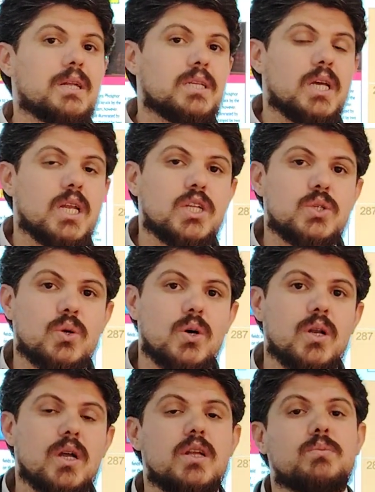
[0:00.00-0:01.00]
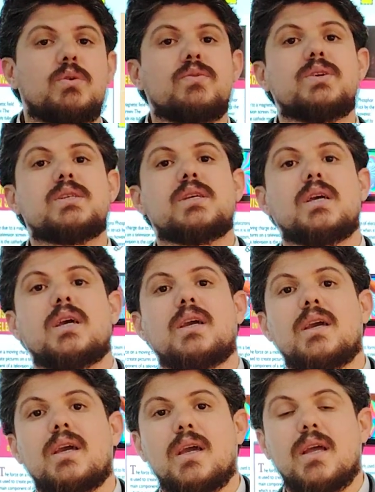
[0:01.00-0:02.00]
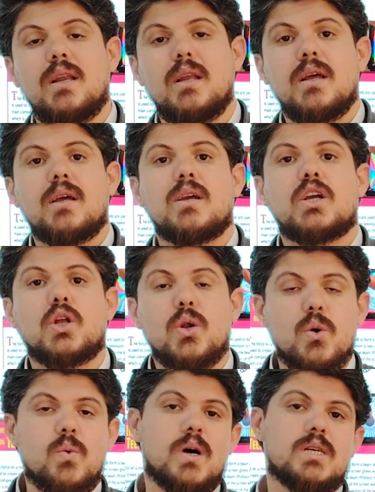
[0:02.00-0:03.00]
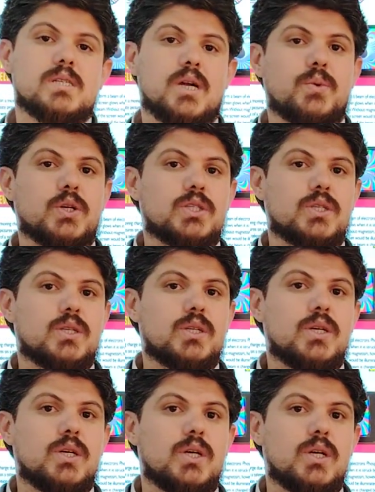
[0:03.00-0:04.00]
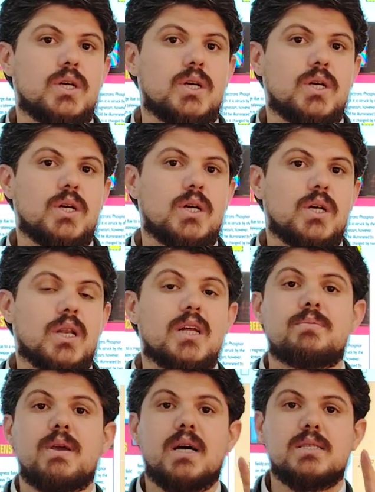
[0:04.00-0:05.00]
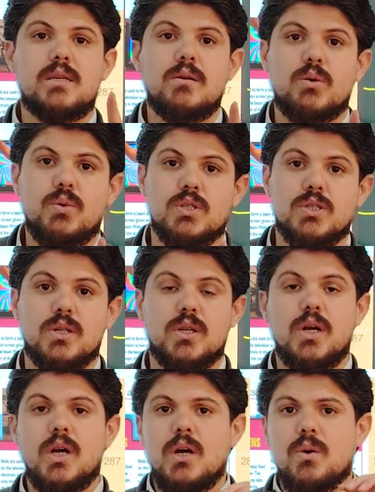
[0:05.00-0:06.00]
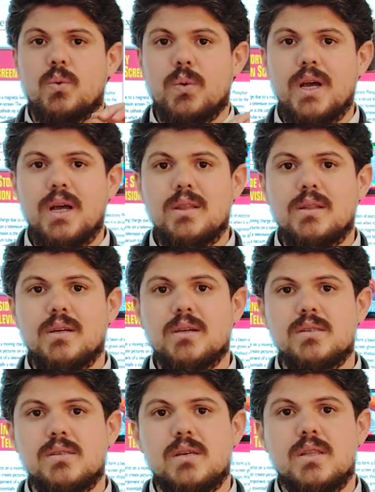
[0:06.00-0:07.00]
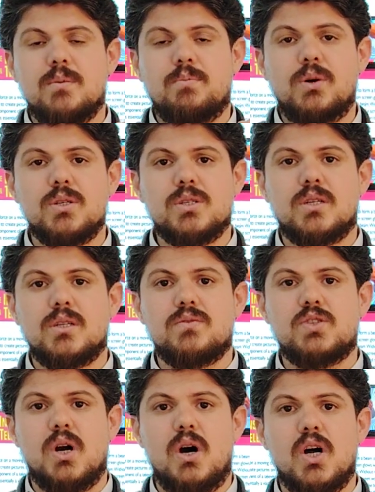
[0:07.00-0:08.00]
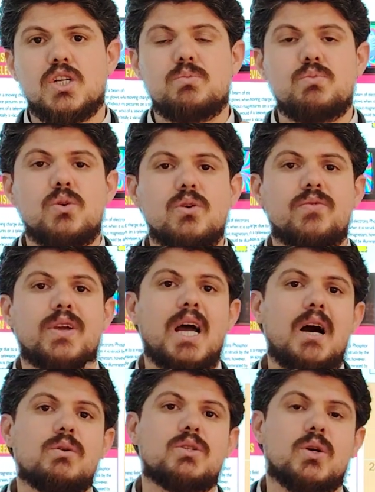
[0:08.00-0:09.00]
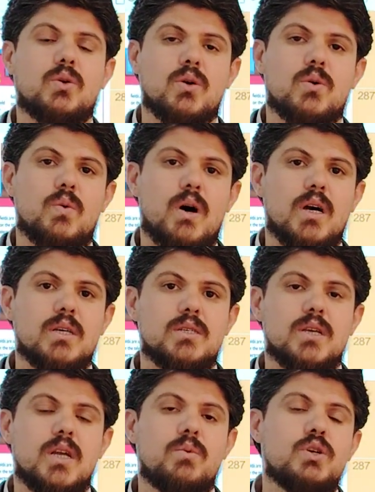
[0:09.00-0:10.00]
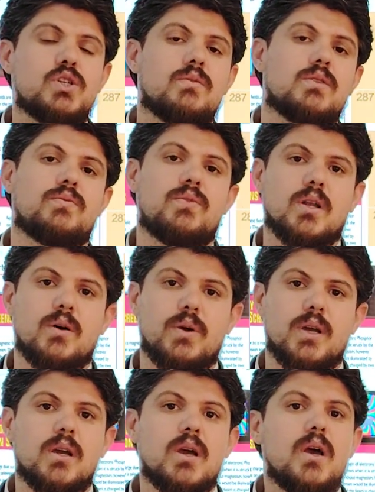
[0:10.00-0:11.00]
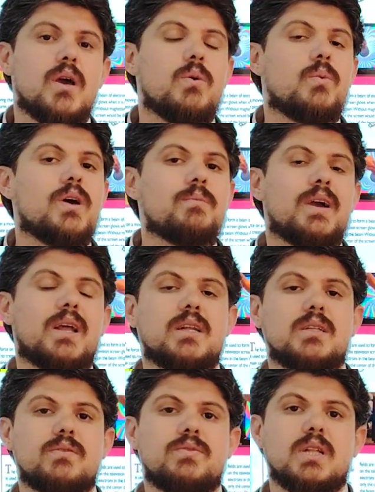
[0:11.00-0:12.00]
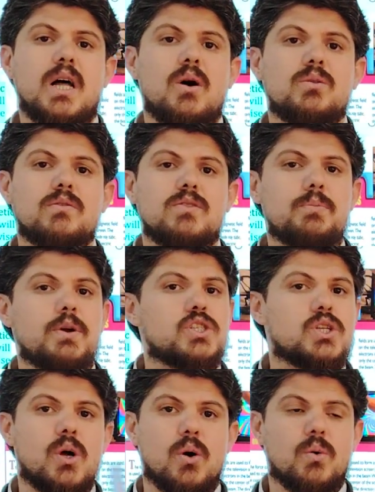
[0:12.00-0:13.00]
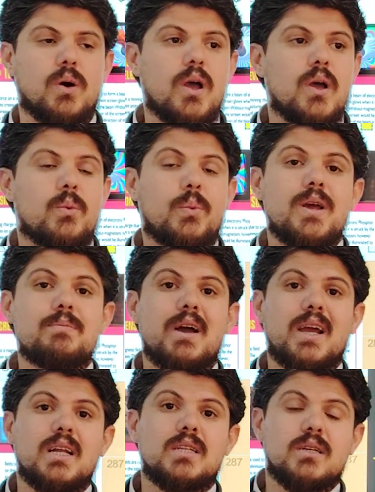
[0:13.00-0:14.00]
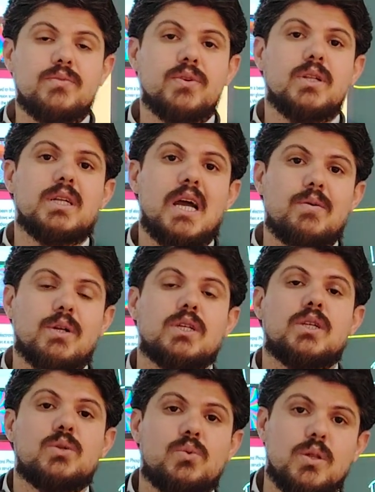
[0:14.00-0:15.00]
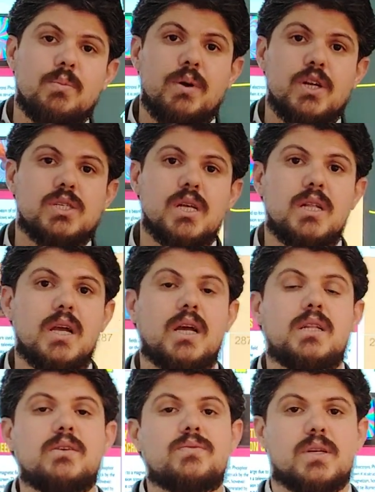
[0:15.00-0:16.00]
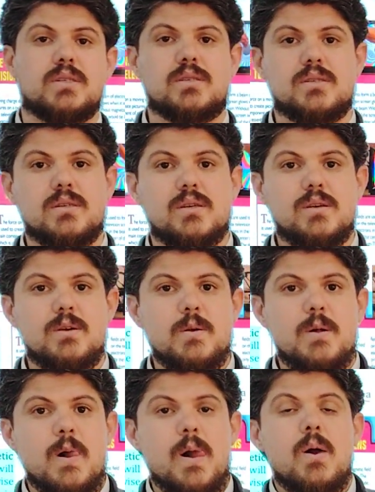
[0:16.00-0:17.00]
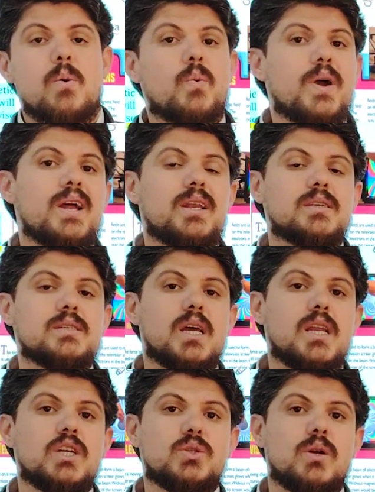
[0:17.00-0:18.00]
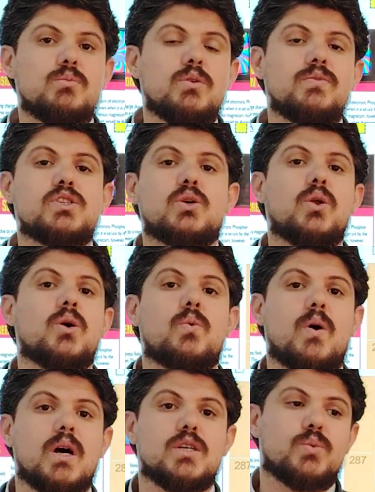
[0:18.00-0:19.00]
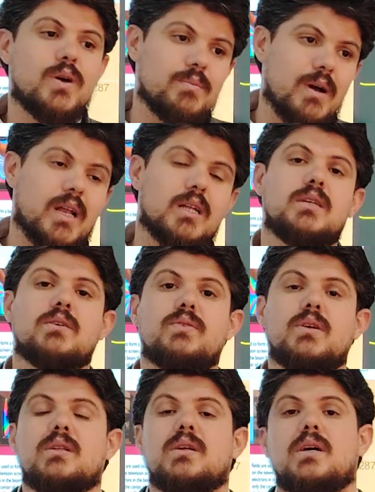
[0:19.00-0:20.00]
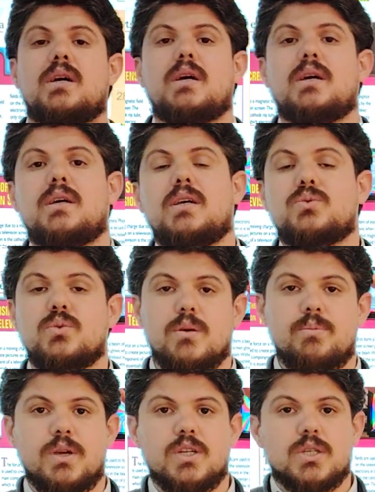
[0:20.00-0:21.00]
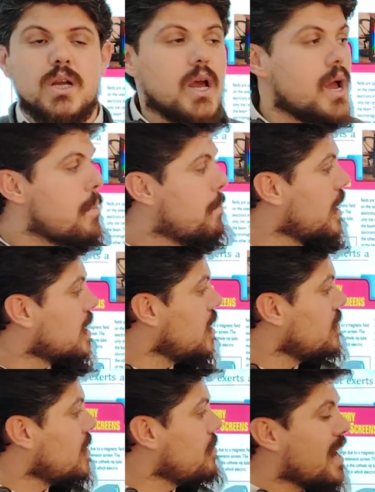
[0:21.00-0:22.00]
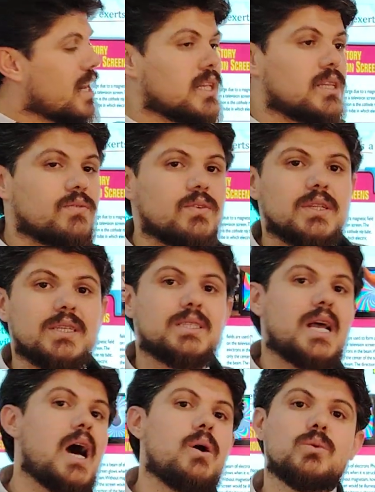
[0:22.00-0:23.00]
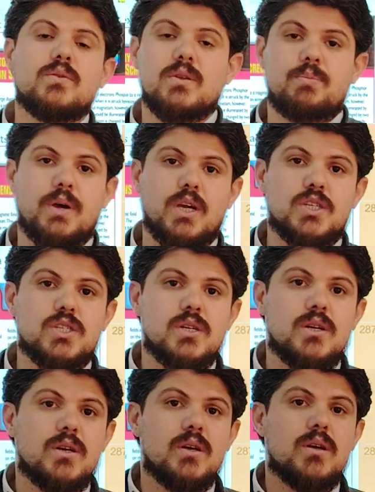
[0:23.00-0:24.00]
But electron, it moves in clockwise direction. Let me ask you a question. When does the positive charge move counterclockwise? In which of the following? When magnetic field out of the page? No. When magnetic field directed into the page, Z negative? Yes. When does electron moves clockwise? When magnetic field into the page. But if the magnetic field is out of the page,